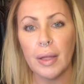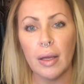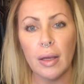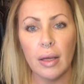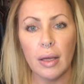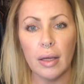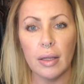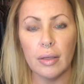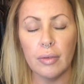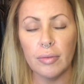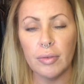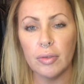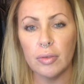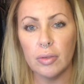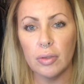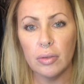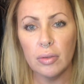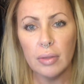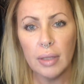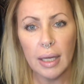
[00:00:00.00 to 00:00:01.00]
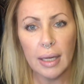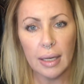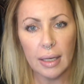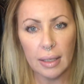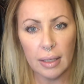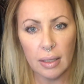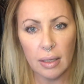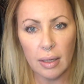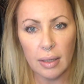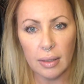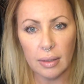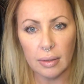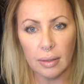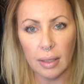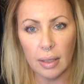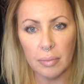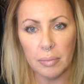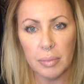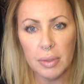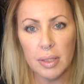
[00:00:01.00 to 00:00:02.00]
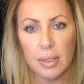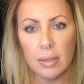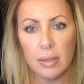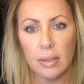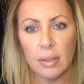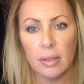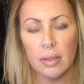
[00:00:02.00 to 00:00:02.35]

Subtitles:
And if you do get any kind of lumps,